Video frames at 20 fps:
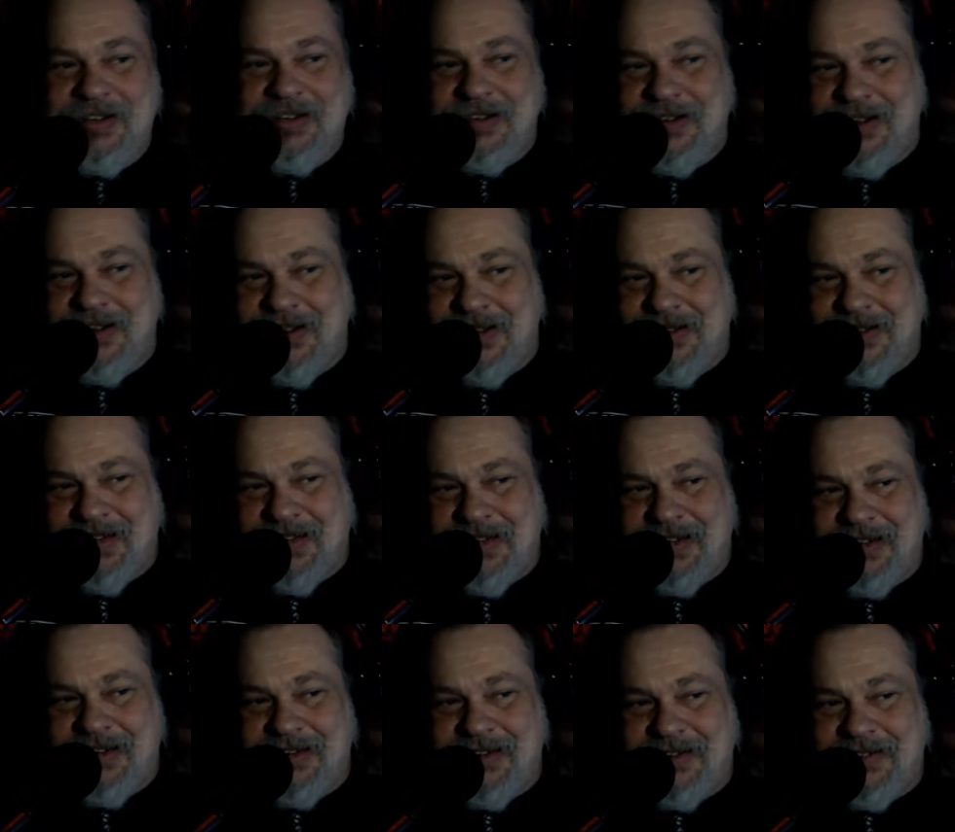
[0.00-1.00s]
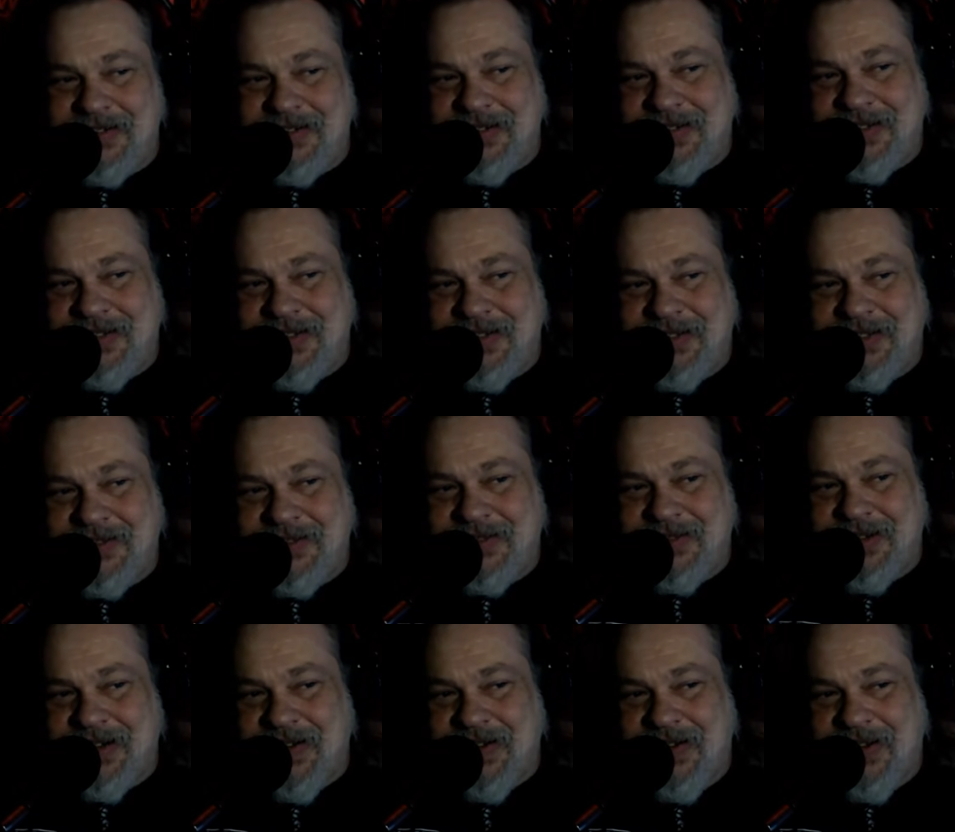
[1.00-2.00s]
Dude, we're
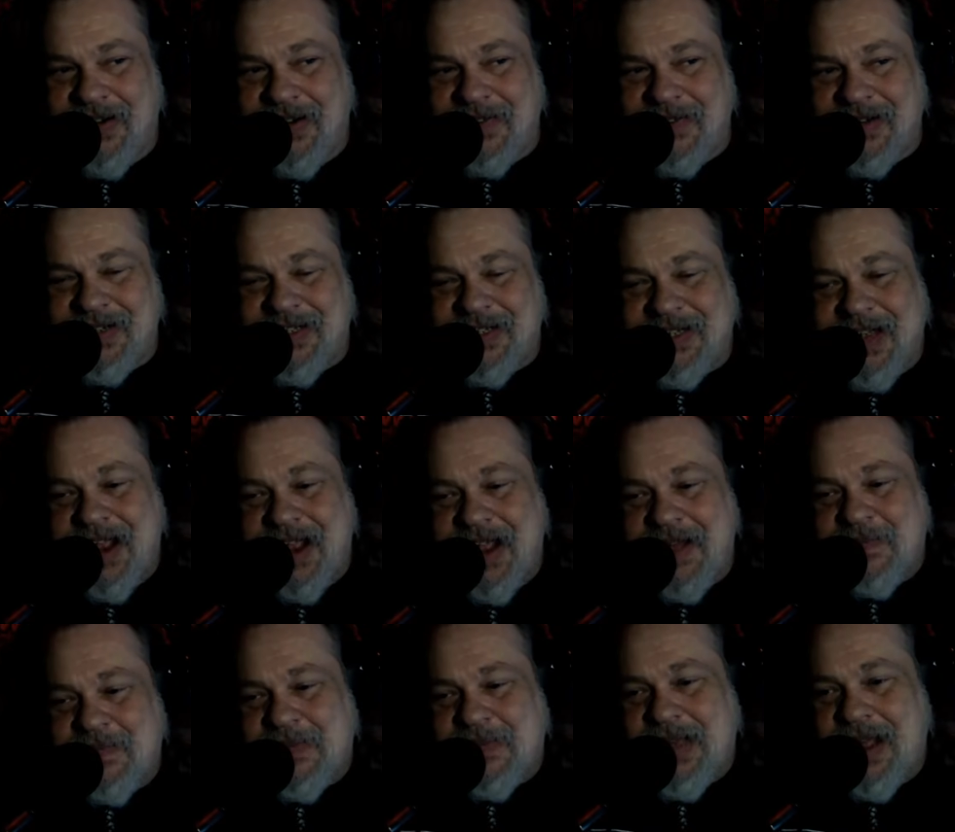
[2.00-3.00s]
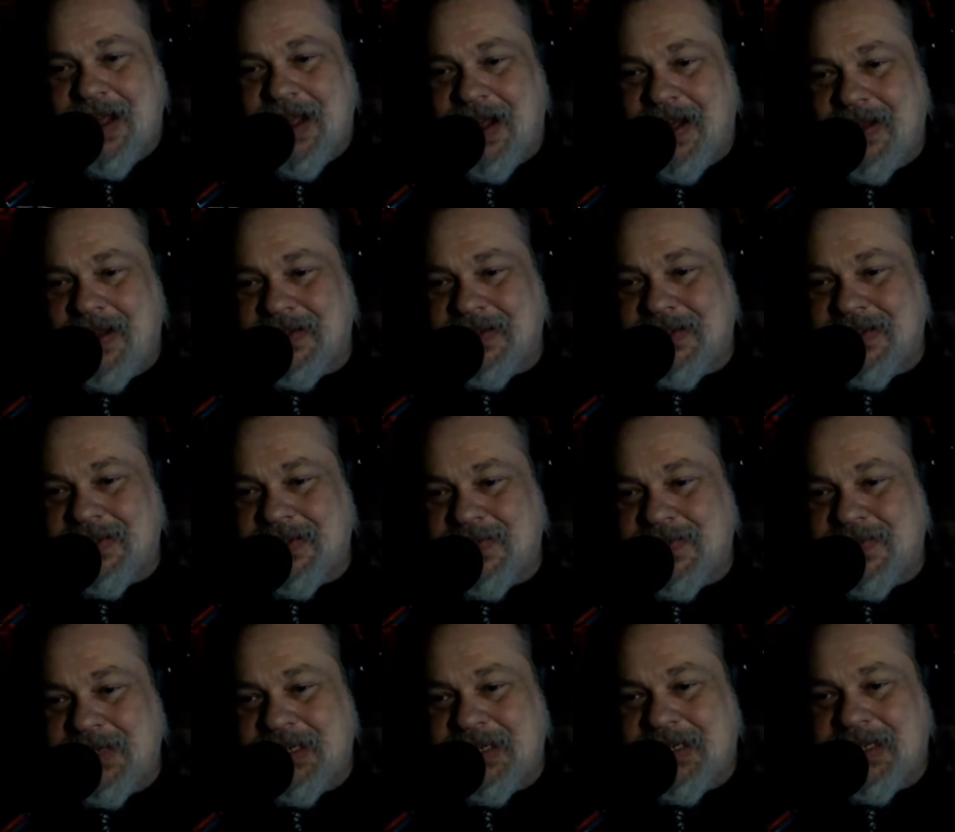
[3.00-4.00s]
going over to Sam's house this
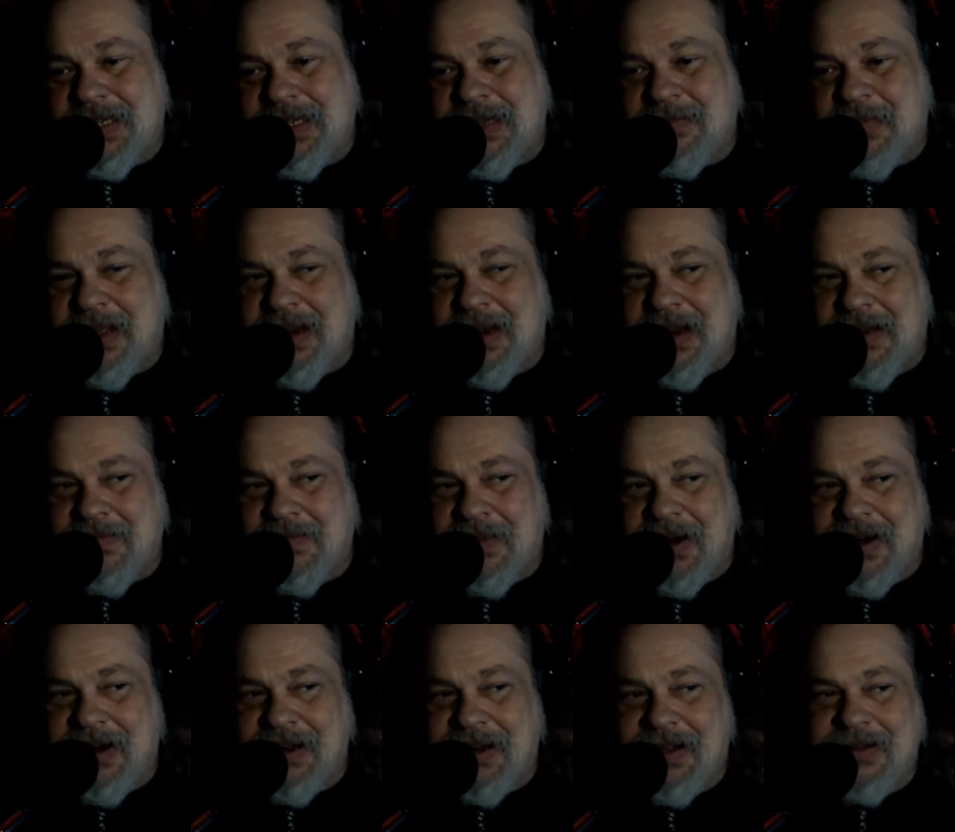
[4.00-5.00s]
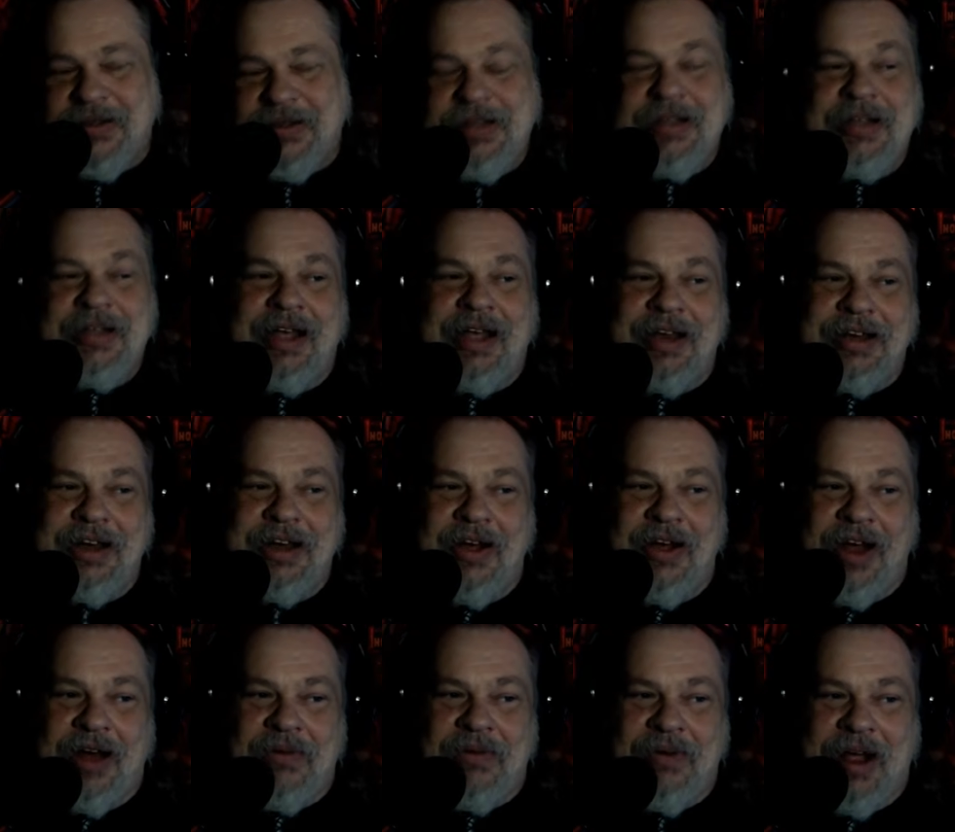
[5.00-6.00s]
weekend, man. Everybody go, and
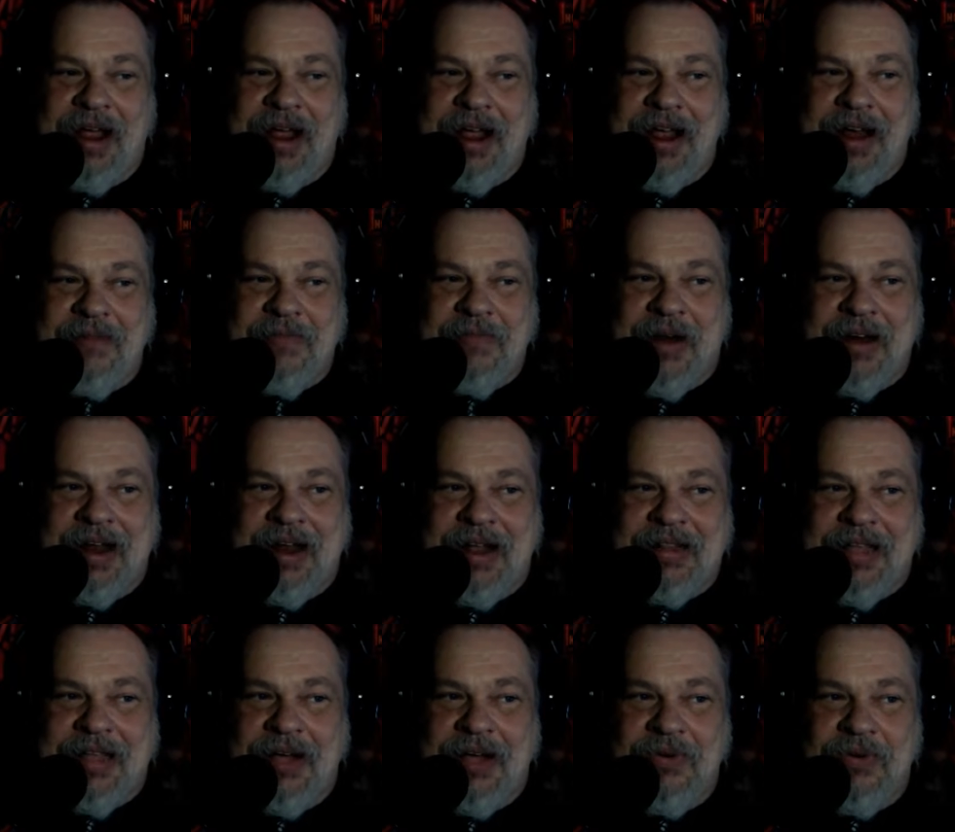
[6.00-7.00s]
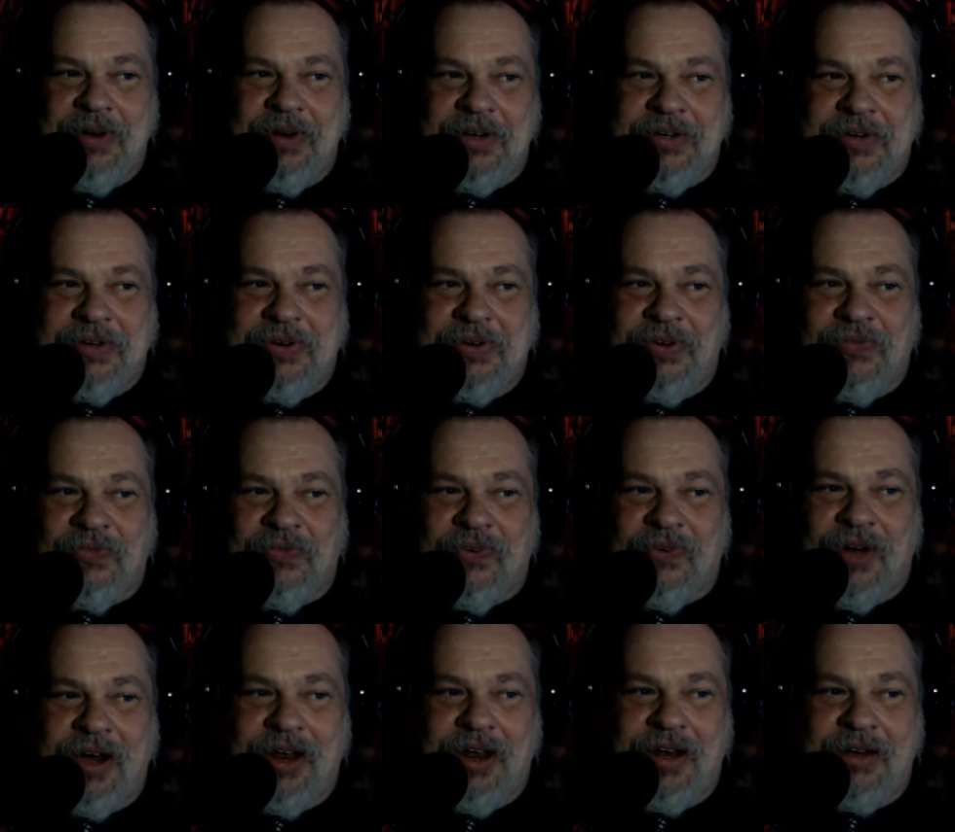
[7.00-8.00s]
everybody had that one cool
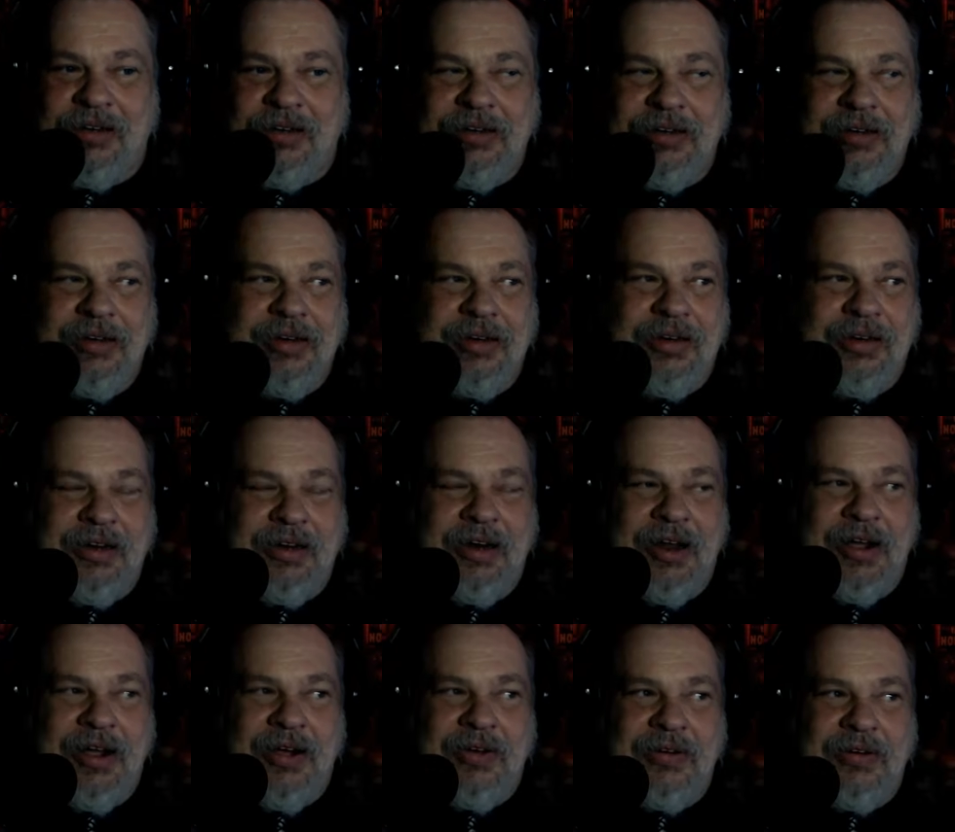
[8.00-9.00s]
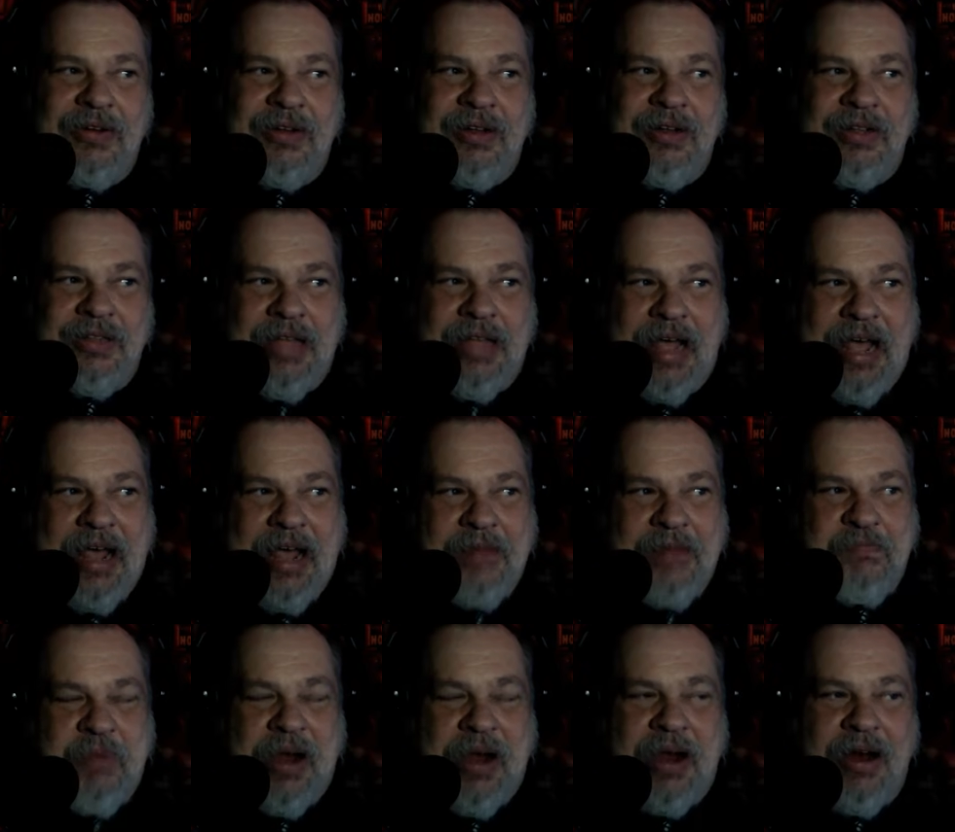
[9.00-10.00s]
friend, that had
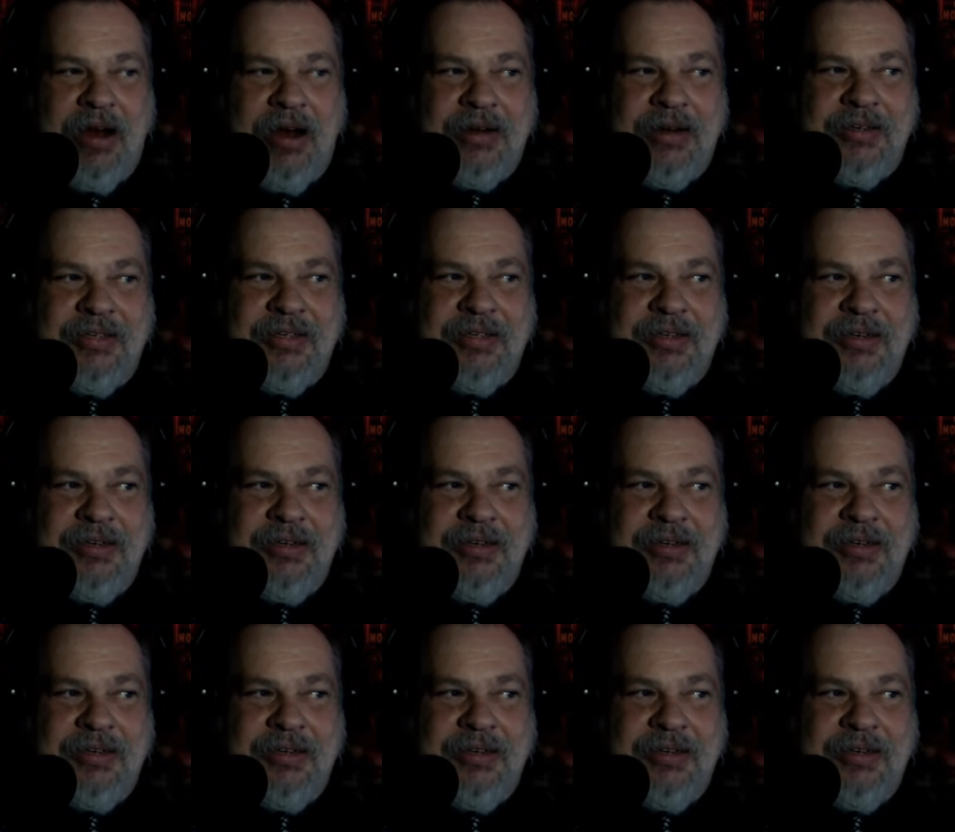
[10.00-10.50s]
parents